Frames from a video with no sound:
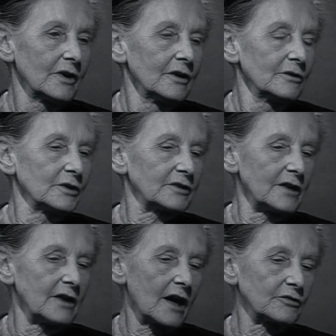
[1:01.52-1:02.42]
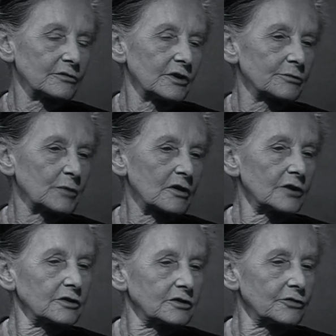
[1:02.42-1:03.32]
uh, with Lady Asquith
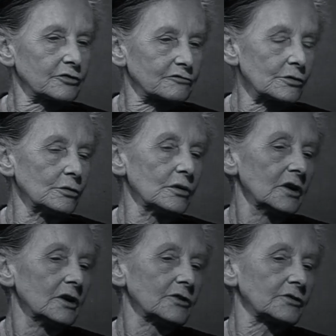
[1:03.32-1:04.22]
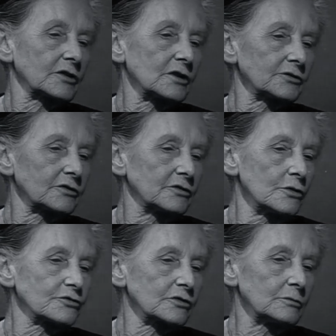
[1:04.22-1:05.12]
because it is true that the
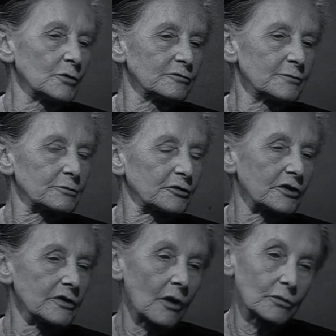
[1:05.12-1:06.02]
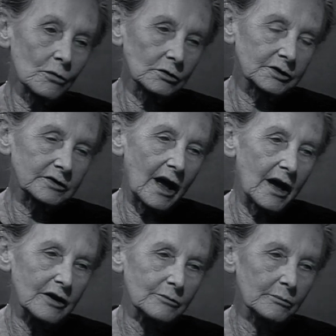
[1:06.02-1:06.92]
constitutional movement was going on all the
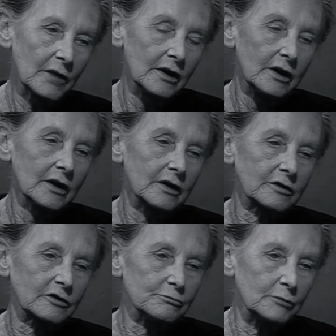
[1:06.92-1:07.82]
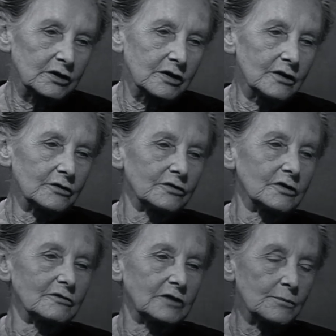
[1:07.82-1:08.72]
time. Uh, committees
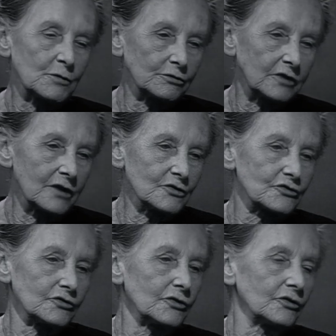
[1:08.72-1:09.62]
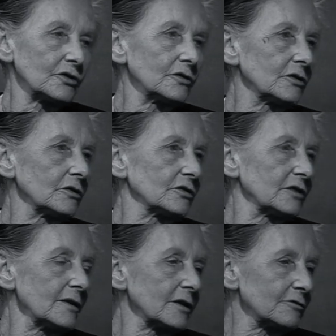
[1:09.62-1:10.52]
and deputations and
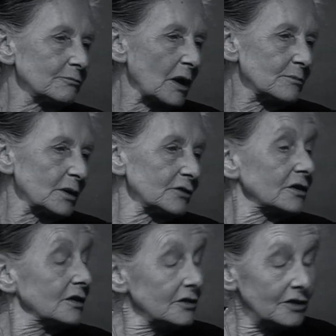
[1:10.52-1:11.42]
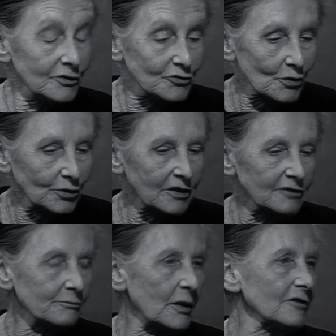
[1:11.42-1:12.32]
selling of papers and indeed
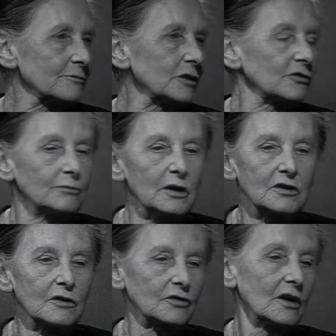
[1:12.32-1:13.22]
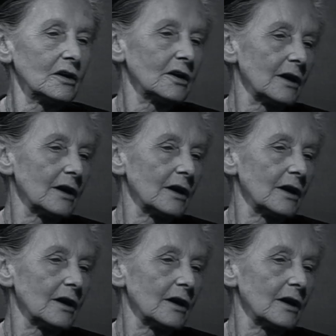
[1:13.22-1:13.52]
chalking of pavements, meetings,